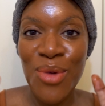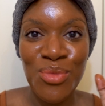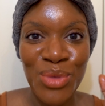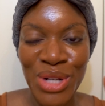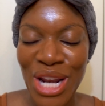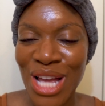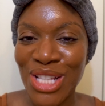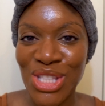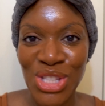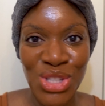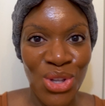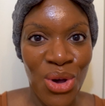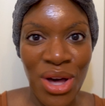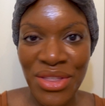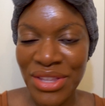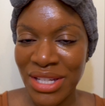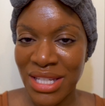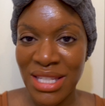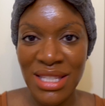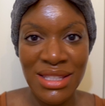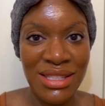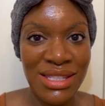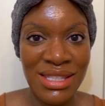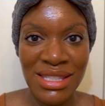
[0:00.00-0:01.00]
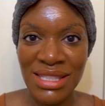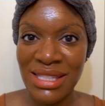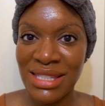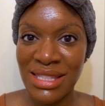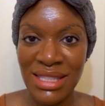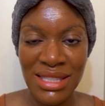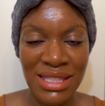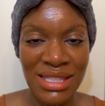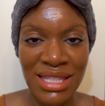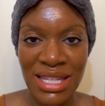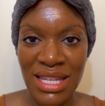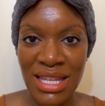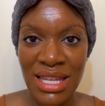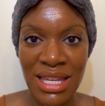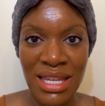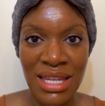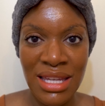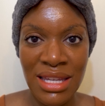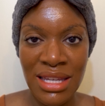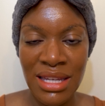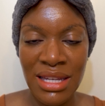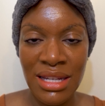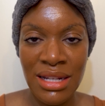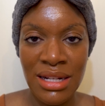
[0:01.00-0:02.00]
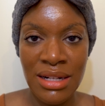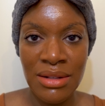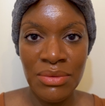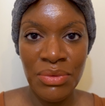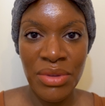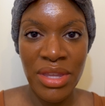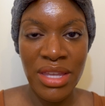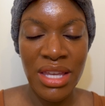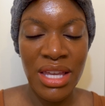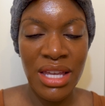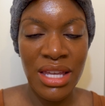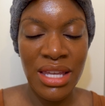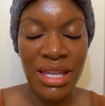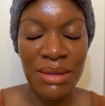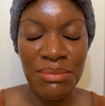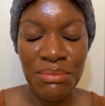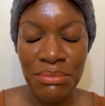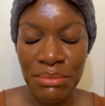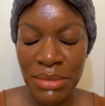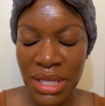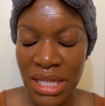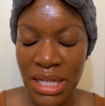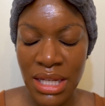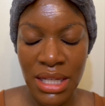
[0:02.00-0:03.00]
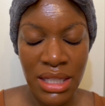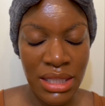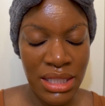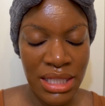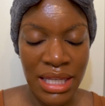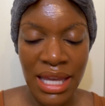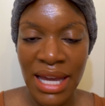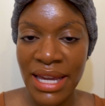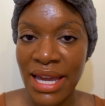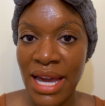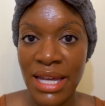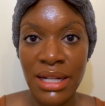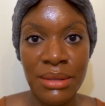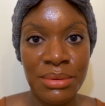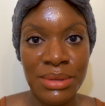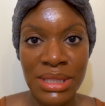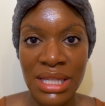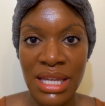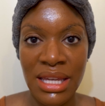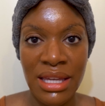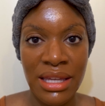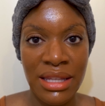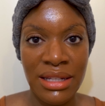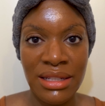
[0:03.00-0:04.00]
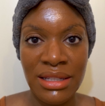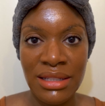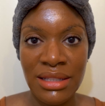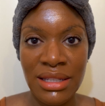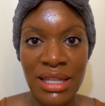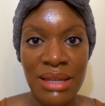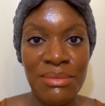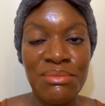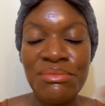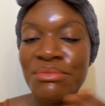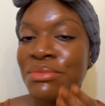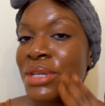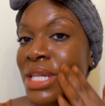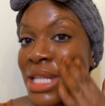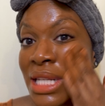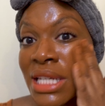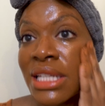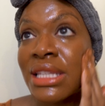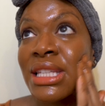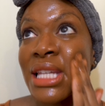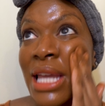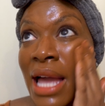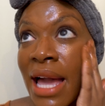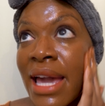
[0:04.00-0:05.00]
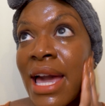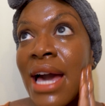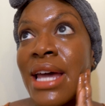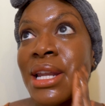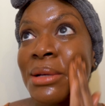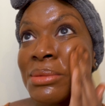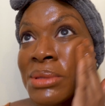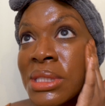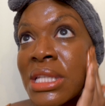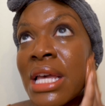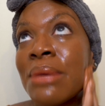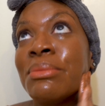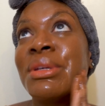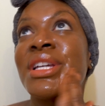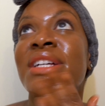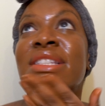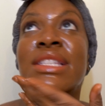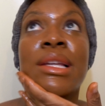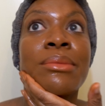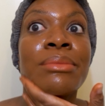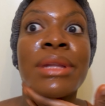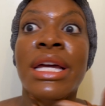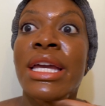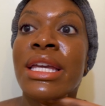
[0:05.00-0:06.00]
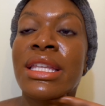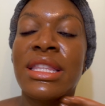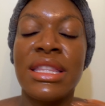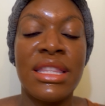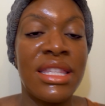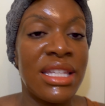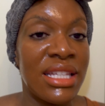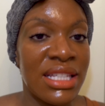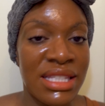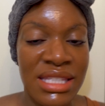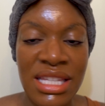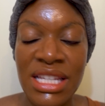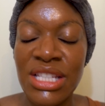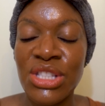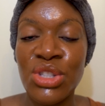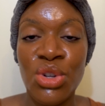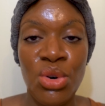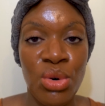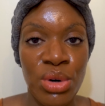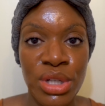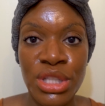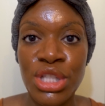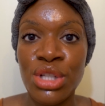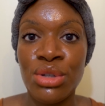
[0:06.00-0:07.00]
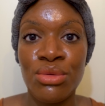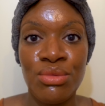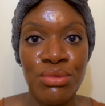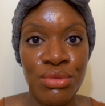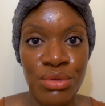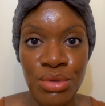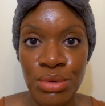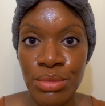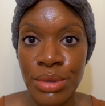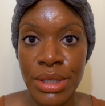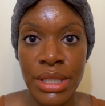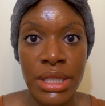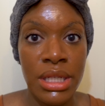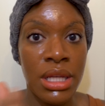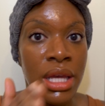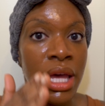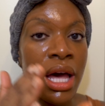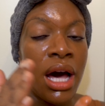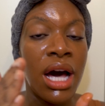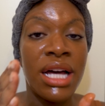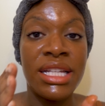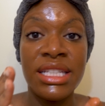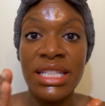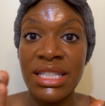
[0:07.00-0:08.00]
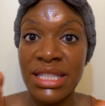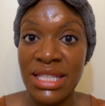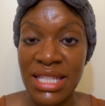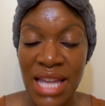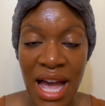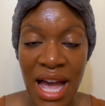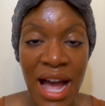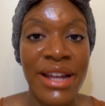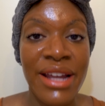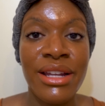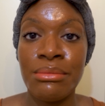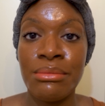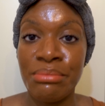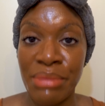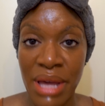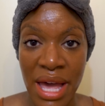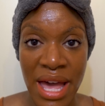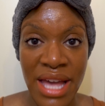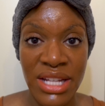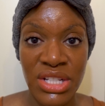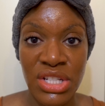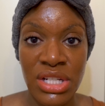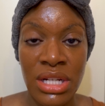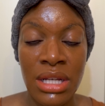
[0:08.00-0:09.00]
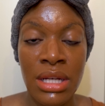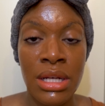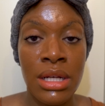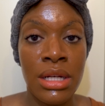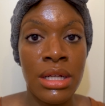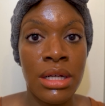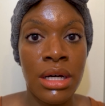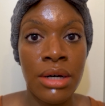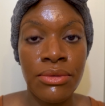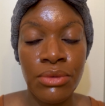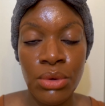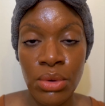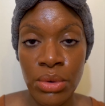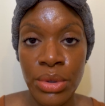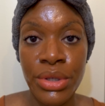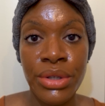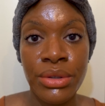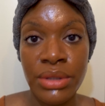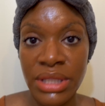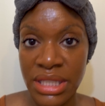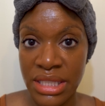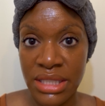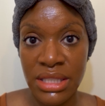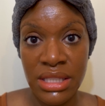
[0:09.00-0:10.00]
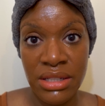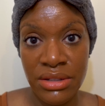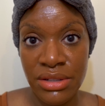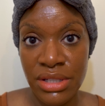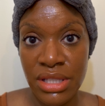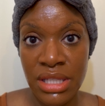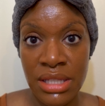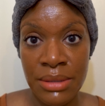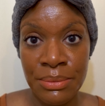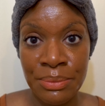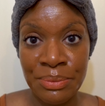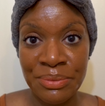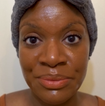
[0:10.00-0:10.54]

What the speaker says: And when I saw the consistency, immediately I got upset. Immediately I got upset because I'm like, this is going to ruin an entire batch of oil cleansers.